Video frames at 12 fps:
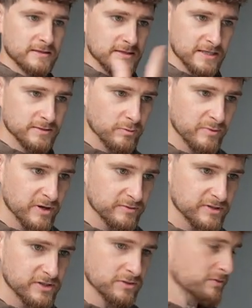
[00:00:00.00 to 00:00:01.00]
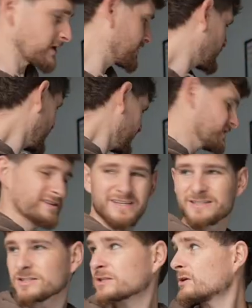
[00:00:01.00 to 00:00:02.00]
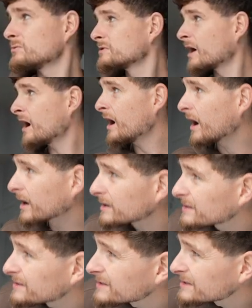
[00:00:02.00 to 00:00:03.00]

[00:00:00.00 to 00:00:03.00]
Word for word: that's what we're going to do. And why it's so dark.